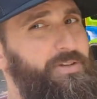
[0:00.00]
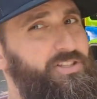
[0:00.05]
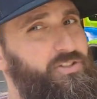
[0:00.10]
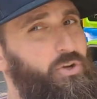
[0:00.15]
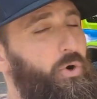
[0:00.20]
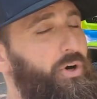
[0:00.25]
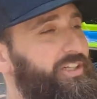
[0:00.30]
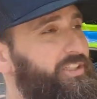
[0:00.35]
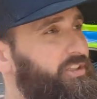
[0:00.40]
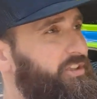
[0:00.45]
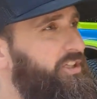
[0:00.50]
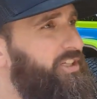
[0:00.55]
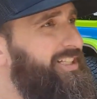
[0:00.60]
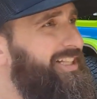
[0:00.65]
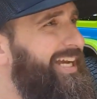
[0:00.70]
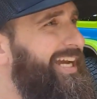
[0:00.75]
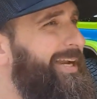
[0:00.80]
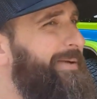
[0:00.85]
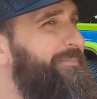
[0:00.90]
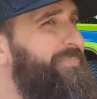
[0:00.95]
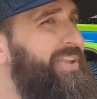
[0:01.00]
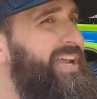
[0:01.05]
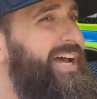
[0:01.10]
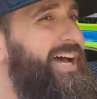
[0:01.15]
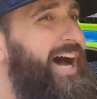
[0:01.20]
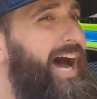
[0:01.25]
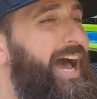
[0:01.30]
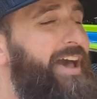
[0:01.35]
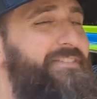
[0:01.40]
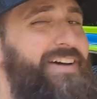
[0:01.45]
is going to look like,
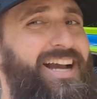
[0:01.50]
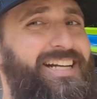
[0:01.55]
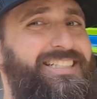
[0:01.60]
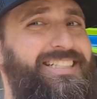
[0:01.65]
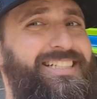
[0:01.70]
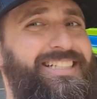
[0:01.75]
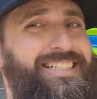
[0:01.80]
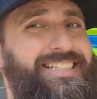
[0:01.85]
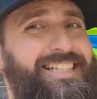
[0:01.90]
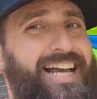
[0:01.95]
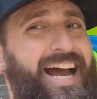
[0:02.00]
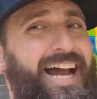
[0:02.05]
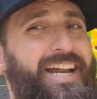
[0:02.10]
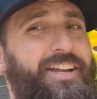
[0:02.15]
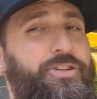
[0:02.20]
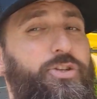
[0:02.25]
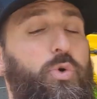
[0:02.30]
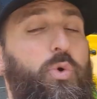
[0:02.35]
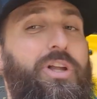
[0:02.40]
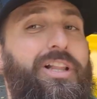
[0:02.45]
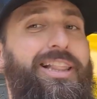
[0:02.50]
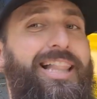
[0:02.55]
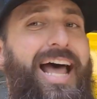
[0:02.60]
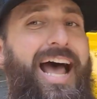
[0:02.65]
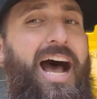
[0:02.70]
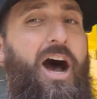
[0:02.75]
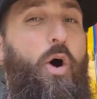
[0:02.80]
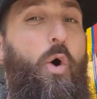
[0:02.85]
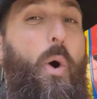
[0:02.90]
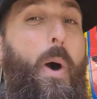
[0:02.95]
I've actually decided to
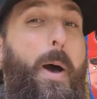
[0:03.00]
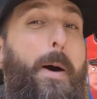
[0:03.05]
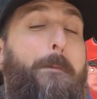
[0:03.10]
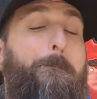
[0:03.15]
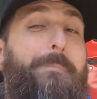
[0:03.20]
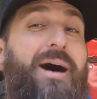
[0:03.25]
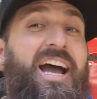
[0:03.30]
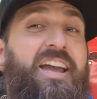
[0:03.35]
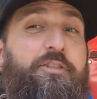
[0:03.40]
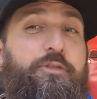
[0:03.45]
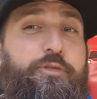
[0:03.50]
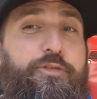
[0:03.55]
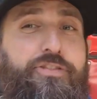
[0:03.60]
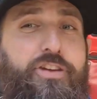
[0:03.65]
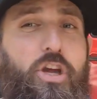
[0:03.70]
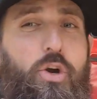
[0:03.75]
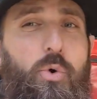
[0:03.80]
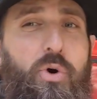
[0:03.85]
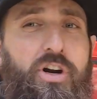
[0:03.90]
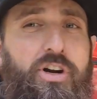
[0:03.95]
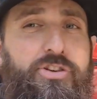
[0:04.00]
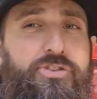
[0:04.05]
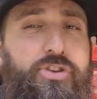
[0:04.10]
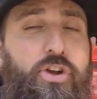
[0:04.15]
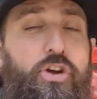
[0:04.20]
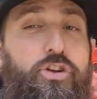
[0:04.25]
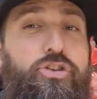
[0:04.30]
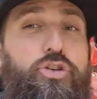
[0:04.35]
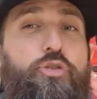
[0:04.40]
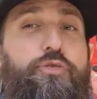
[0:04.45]
allow my viewers
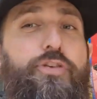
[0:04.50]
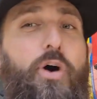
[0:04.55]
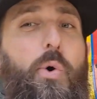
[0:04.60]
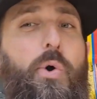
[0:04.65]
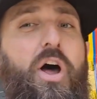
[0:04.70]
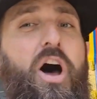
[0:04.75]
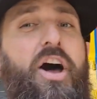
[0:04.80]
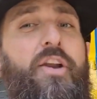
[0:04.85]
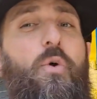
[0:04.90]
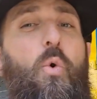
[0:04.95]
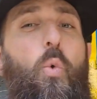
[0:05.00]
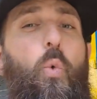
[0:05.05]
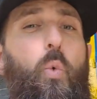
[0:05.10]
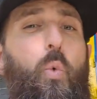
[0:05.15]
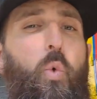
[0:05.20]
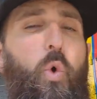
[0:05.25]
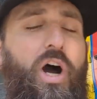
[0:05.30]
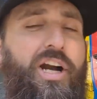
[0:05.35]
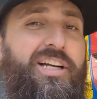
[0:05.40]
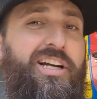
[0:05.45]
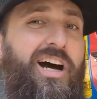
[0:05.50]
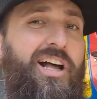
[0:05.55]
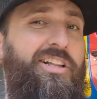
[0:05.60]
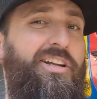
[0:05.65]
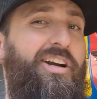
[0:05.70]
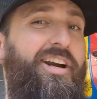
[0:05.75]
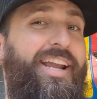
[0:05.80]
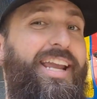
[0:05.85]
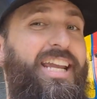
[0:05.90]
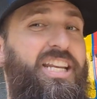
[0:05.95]
to vote on what
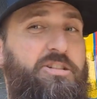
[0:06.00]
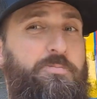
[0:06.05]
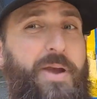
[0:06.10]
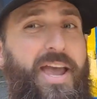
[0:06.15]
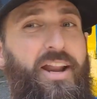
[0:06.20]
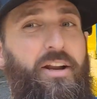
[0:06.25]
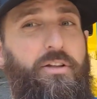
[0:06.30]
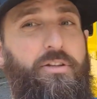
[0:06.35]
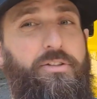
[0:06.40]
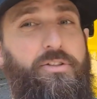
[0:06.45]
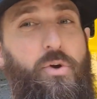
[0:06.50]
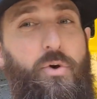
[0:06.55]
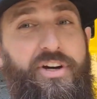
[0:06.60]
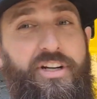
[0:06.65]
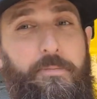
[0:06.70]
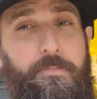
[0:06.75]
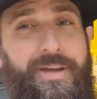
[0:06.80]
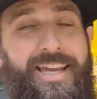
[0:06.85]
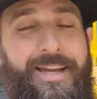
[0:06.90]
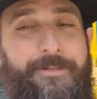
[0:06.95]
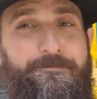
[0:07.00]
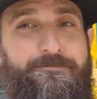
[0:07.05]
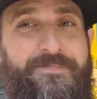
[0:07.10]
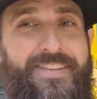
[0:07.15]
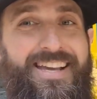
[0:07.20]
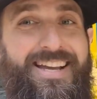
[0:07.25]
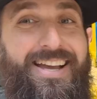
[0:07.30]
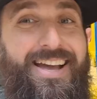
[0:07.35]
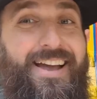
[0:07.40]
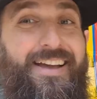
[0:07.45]
color each panel is going to be.
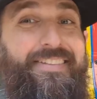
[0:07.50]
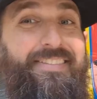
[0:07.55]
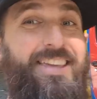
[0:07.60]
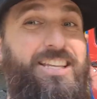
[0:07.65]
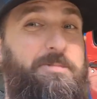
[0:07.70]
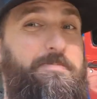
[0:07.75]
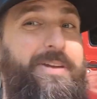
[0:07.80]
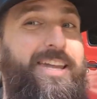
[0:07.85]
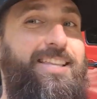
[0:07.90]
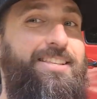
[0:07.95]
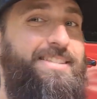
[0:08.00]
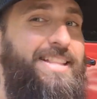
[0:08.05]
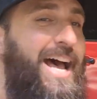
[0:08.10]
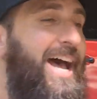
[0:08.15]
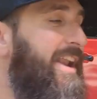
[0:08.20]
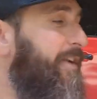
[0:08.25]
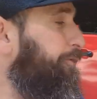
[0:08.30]
This means that